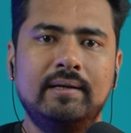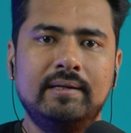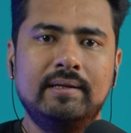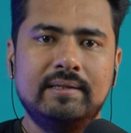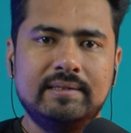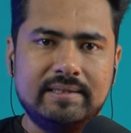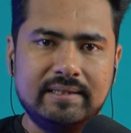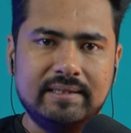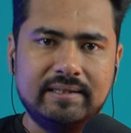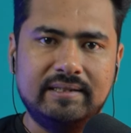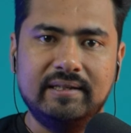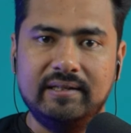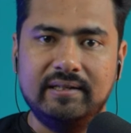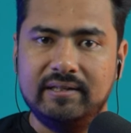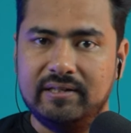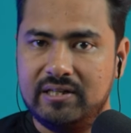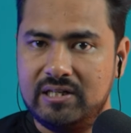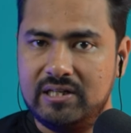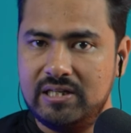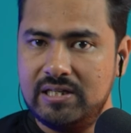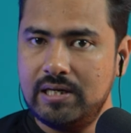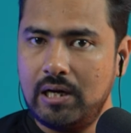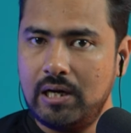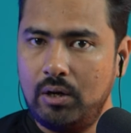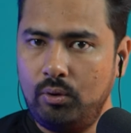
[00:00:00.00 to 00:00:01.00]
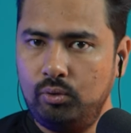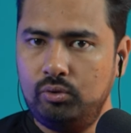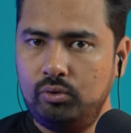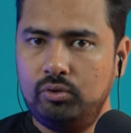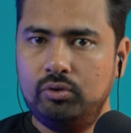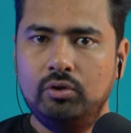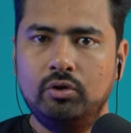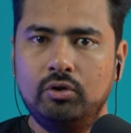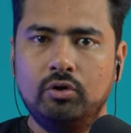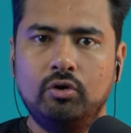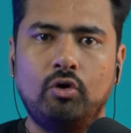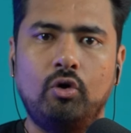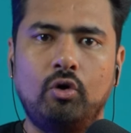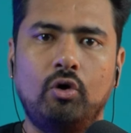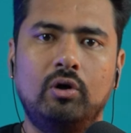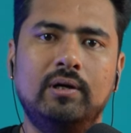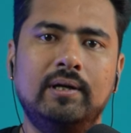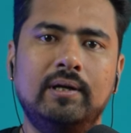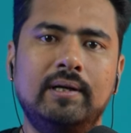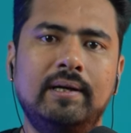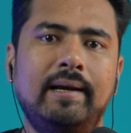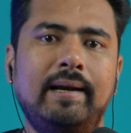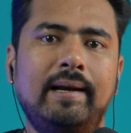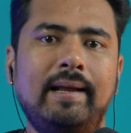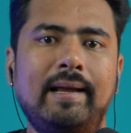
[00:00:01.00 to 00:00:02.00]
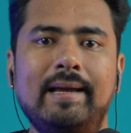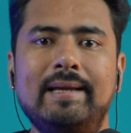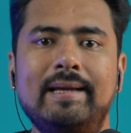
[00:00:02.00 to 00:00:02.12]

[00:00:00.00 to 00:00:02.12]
signal D out colon